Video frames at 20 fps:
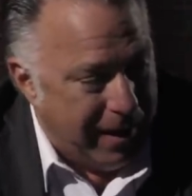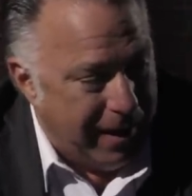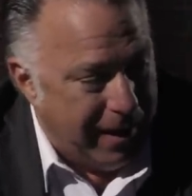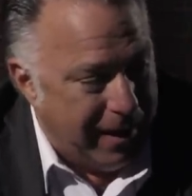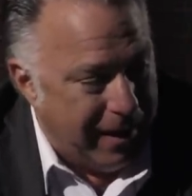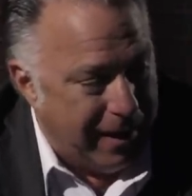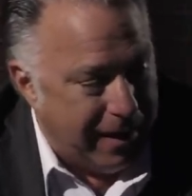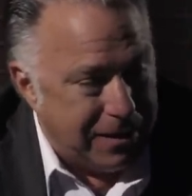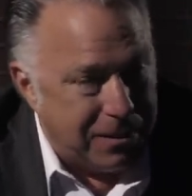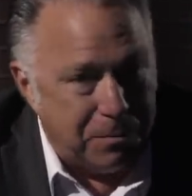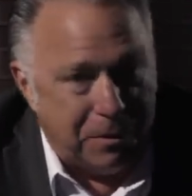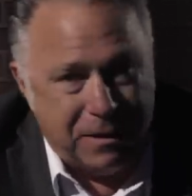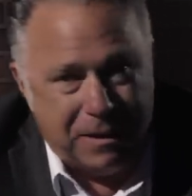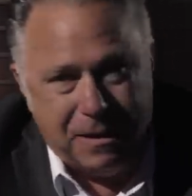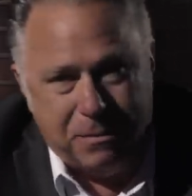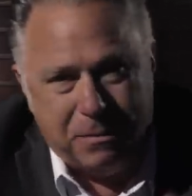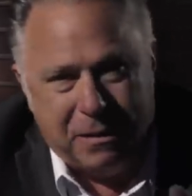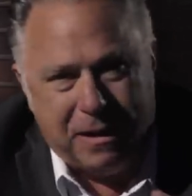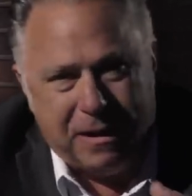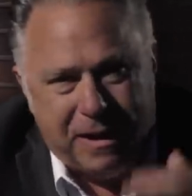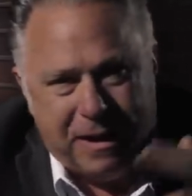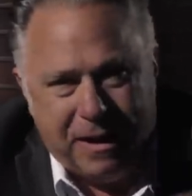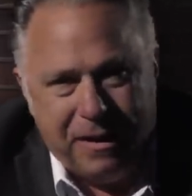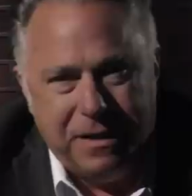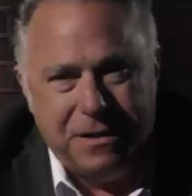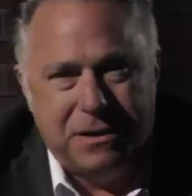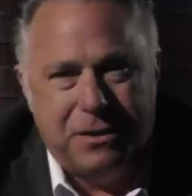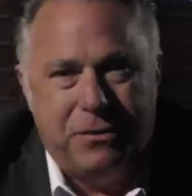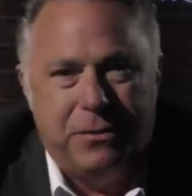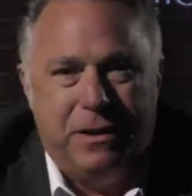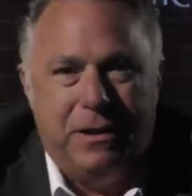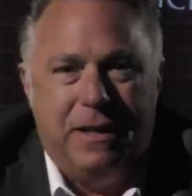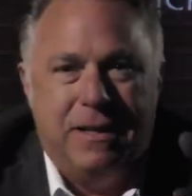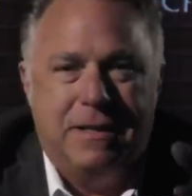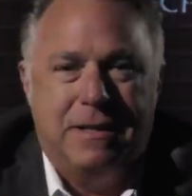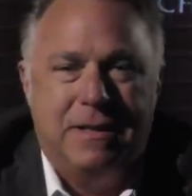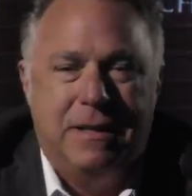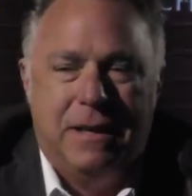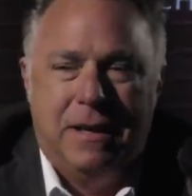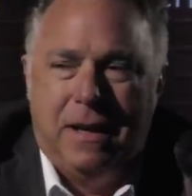But a lot of these
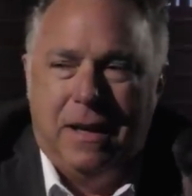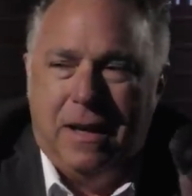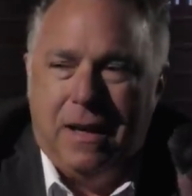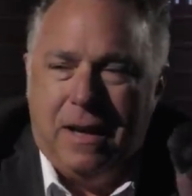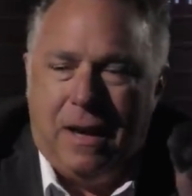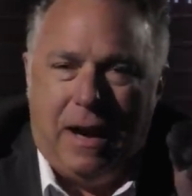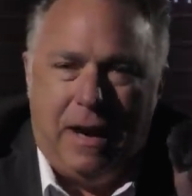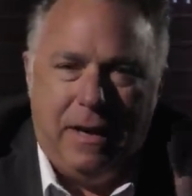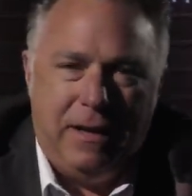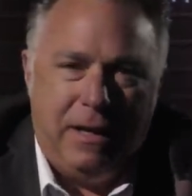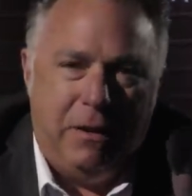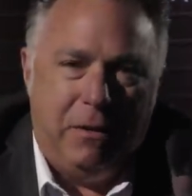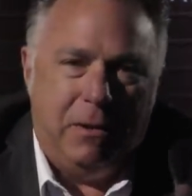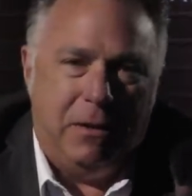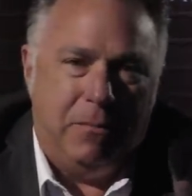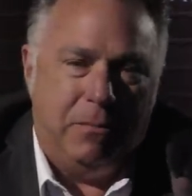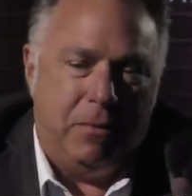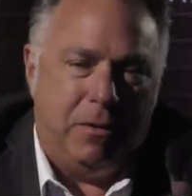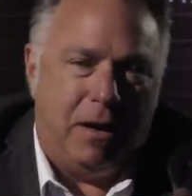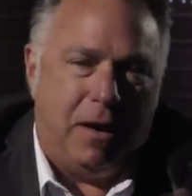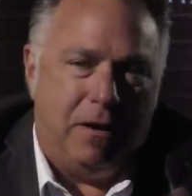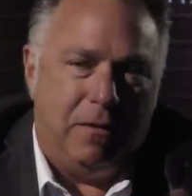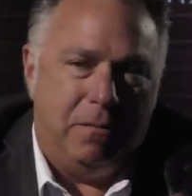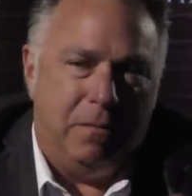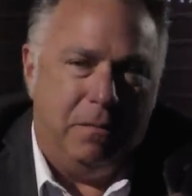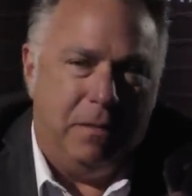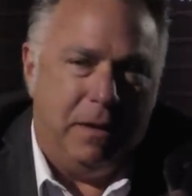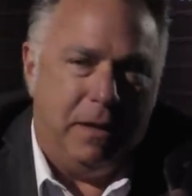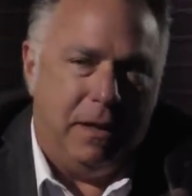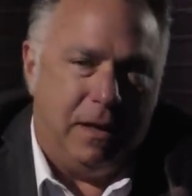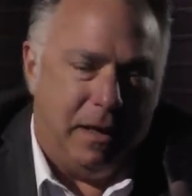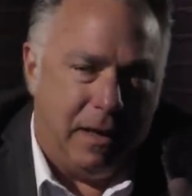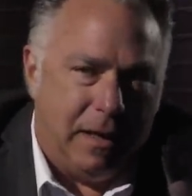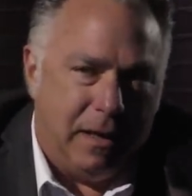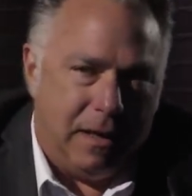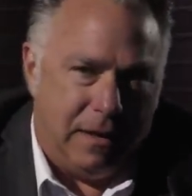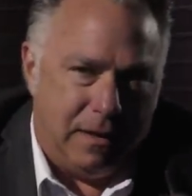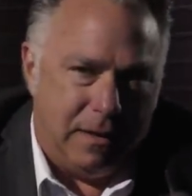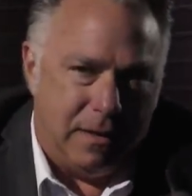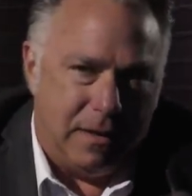critics, I think what the problem
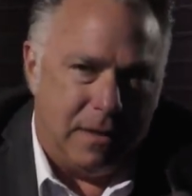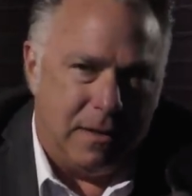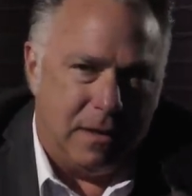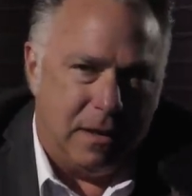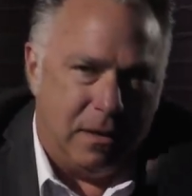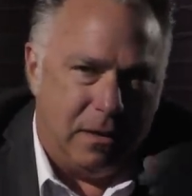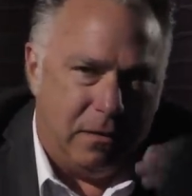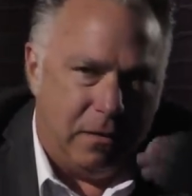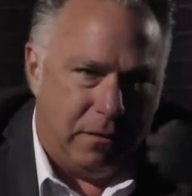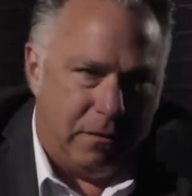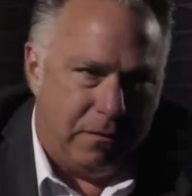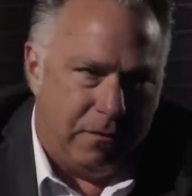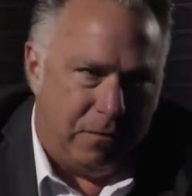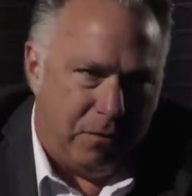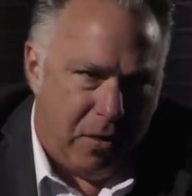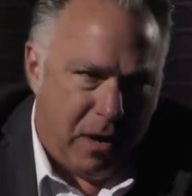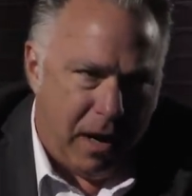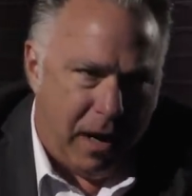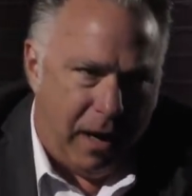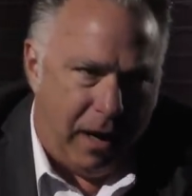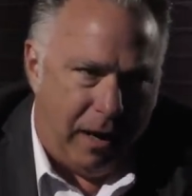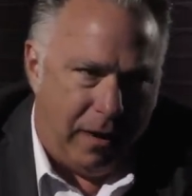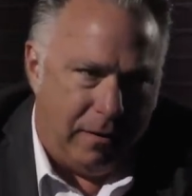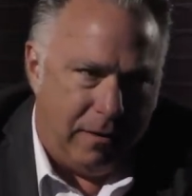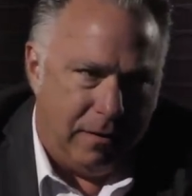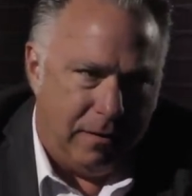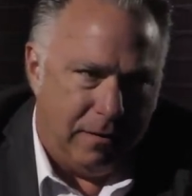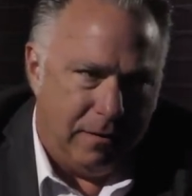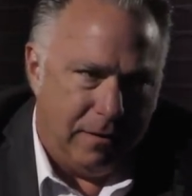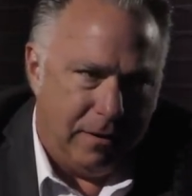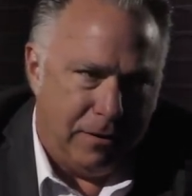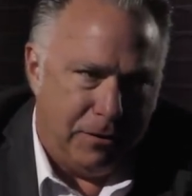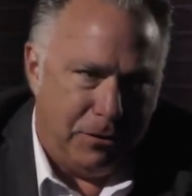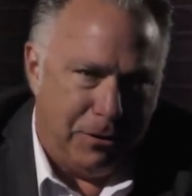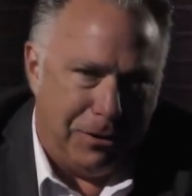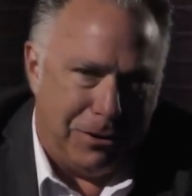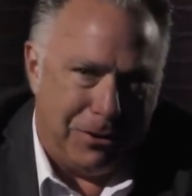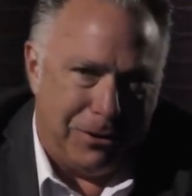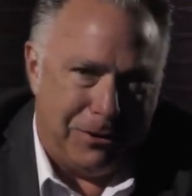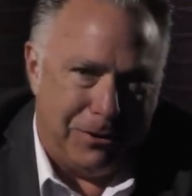is that they're afraid that
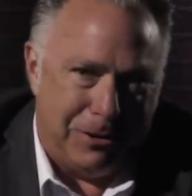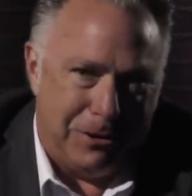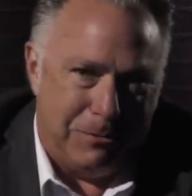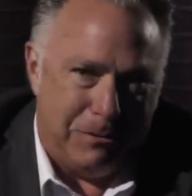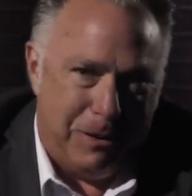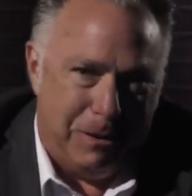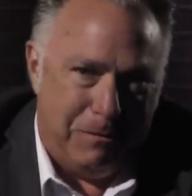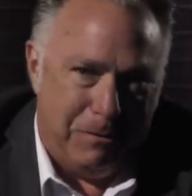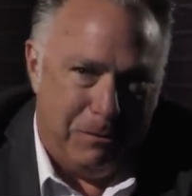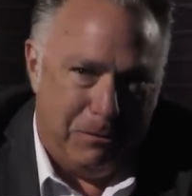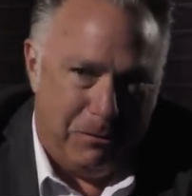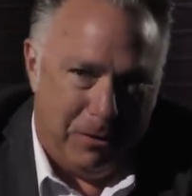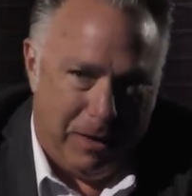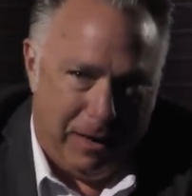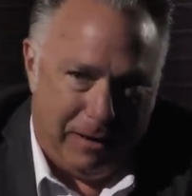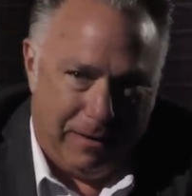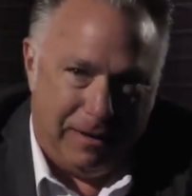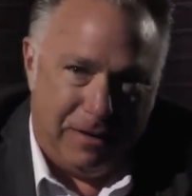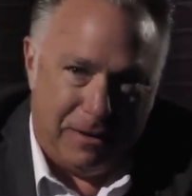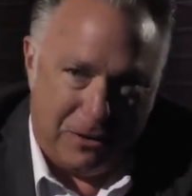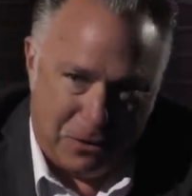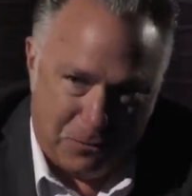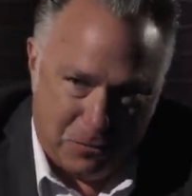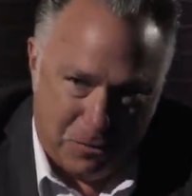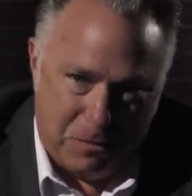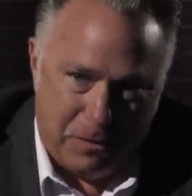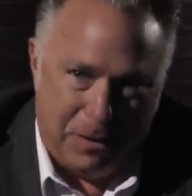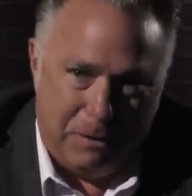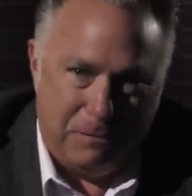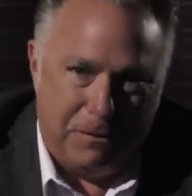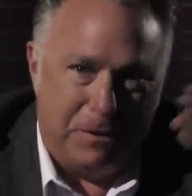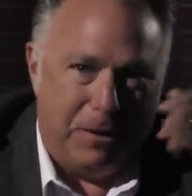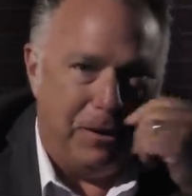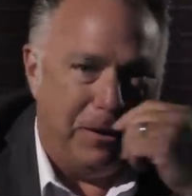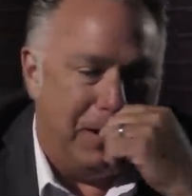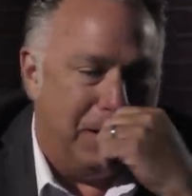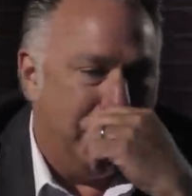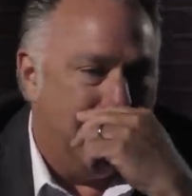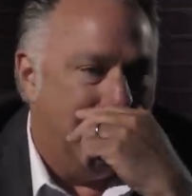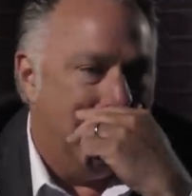traditionalists might be right, like this woman I'm
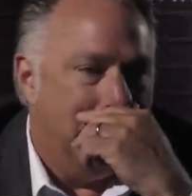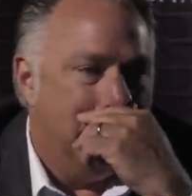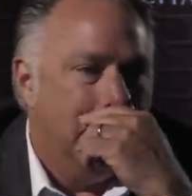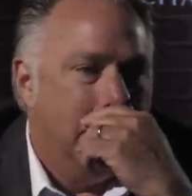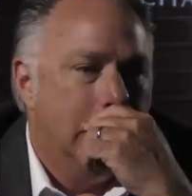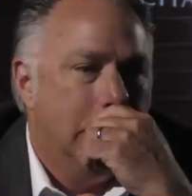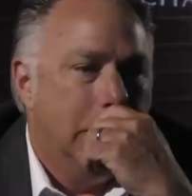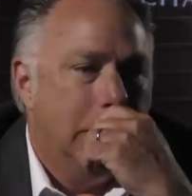talking about.